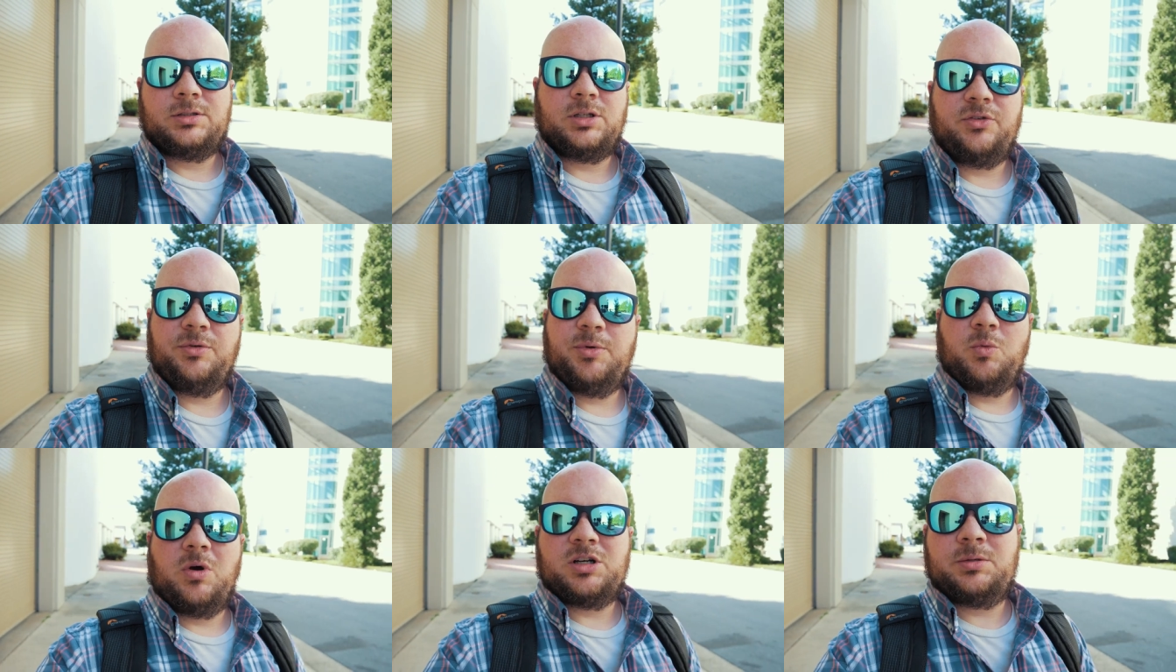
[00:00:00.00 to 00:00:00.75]
So if you've
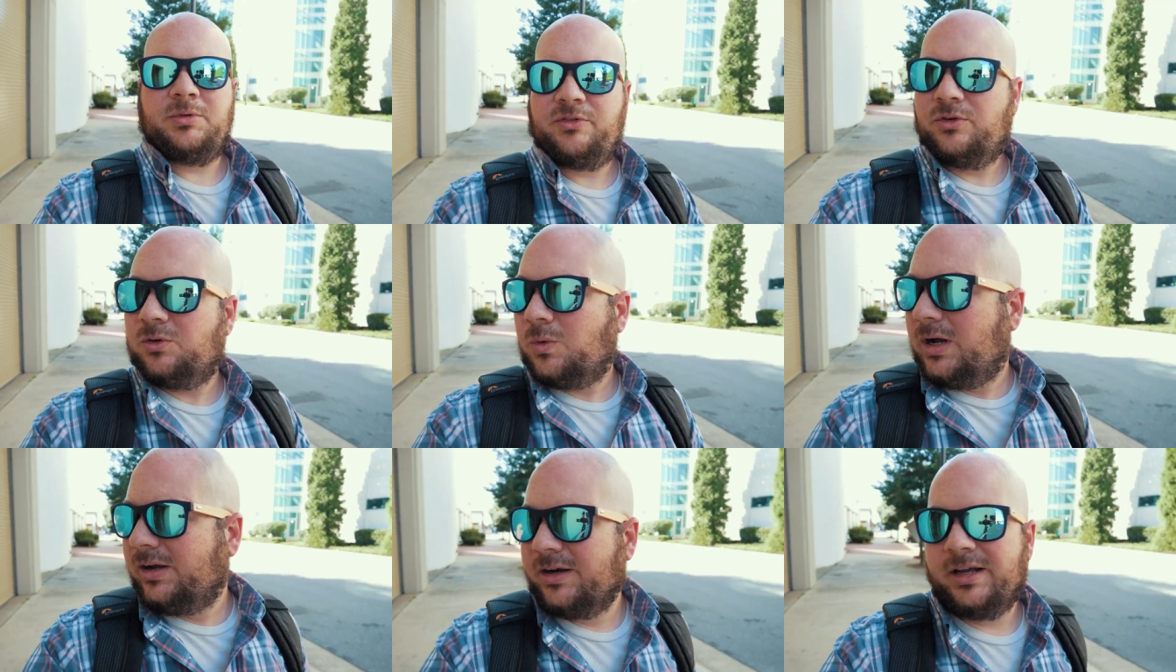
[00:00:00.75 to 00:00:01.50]
been watching me for a
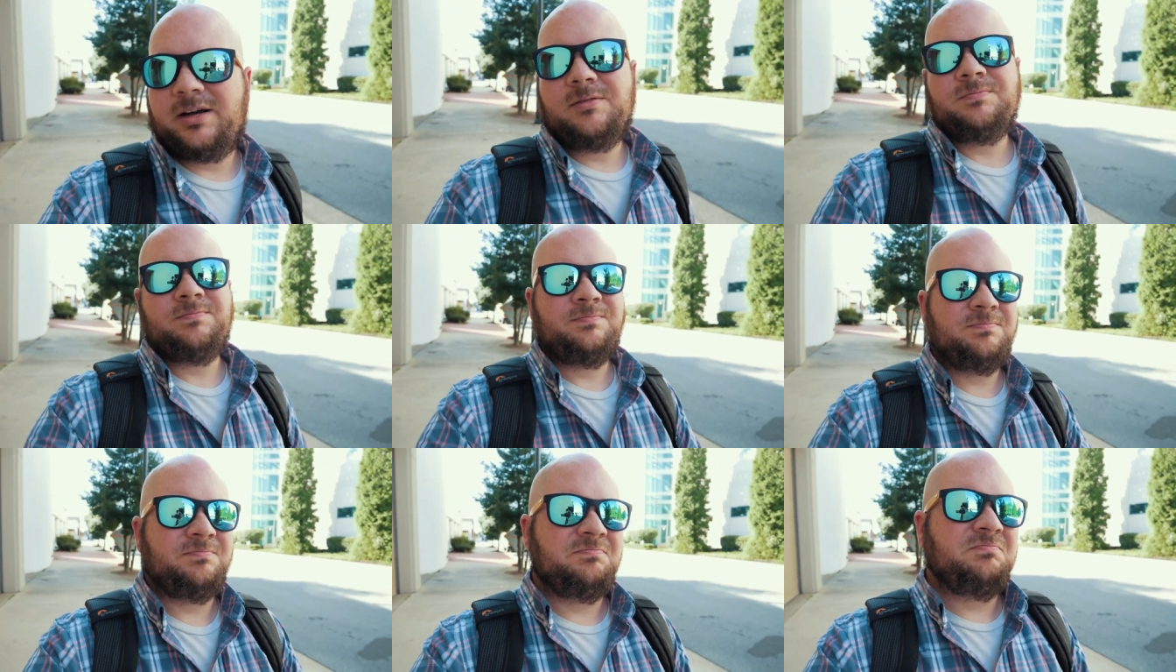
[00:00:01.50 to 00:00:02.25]
while now,
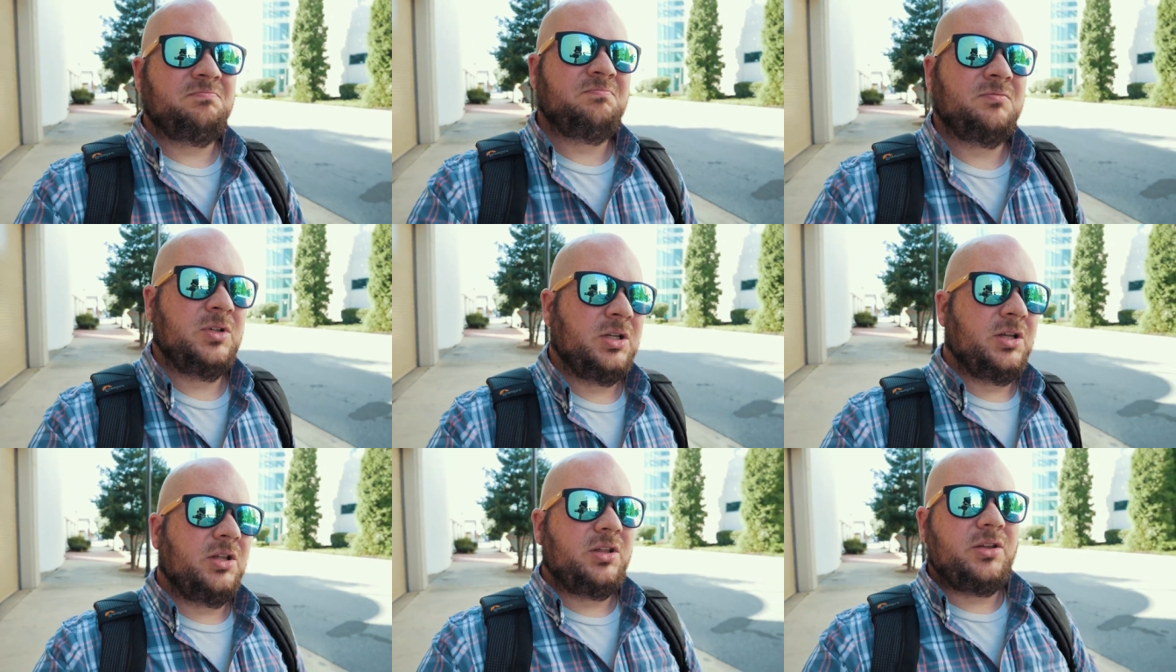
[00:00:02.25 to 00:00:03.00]

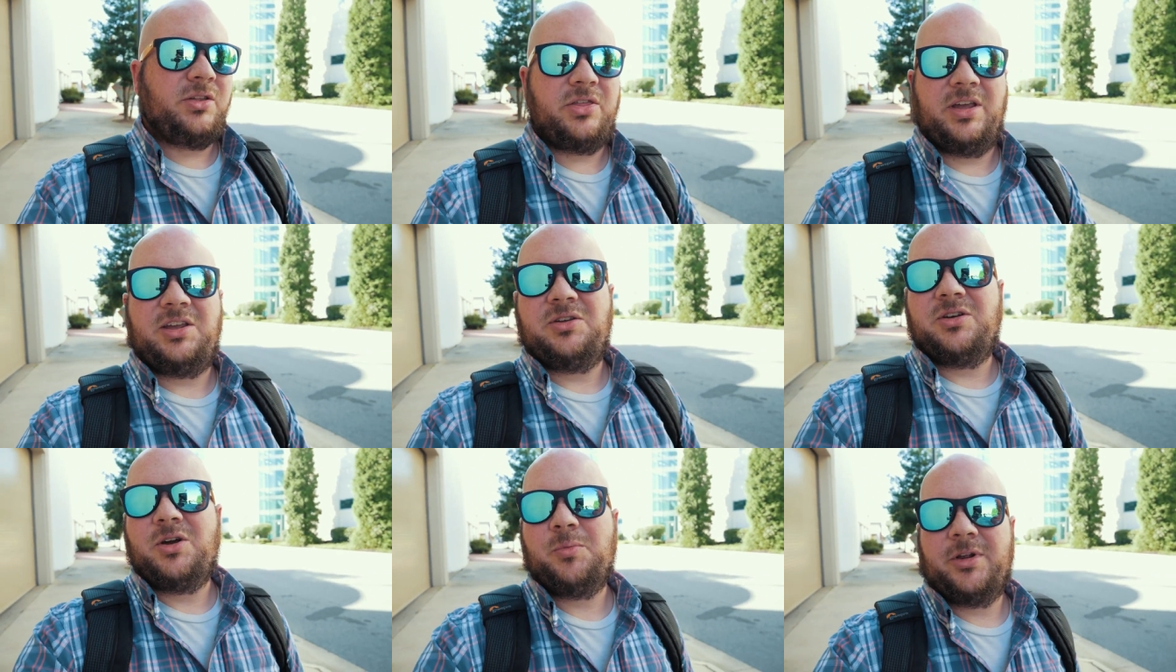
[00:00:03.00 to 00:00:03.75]
you think
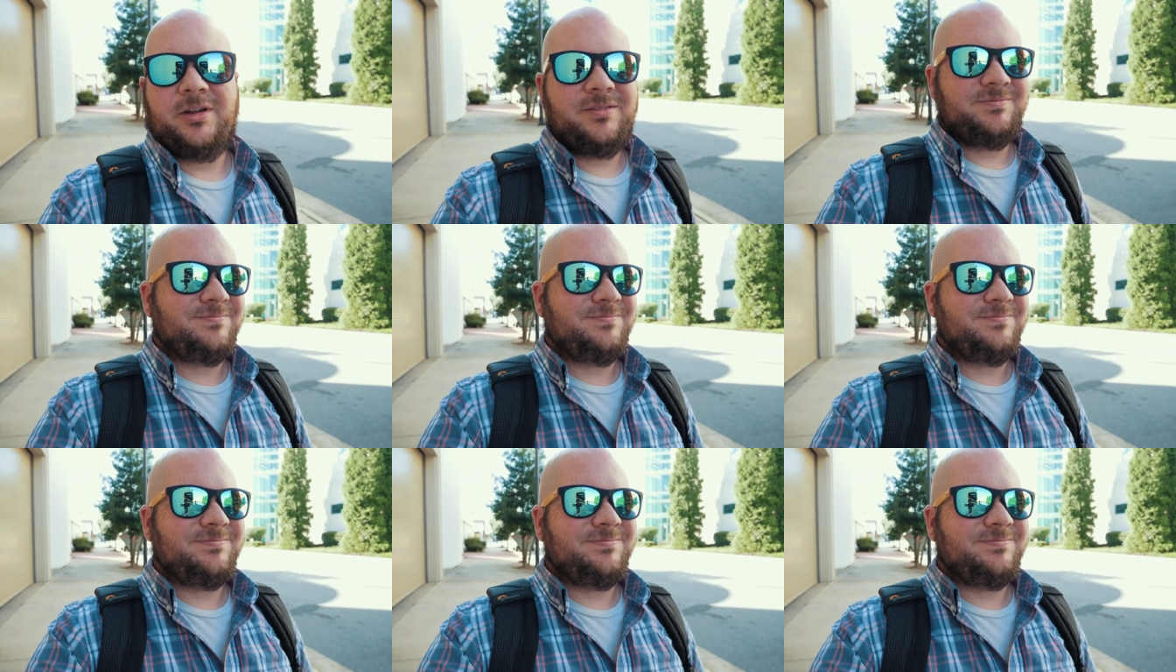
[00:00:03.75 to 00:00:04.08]
you know me.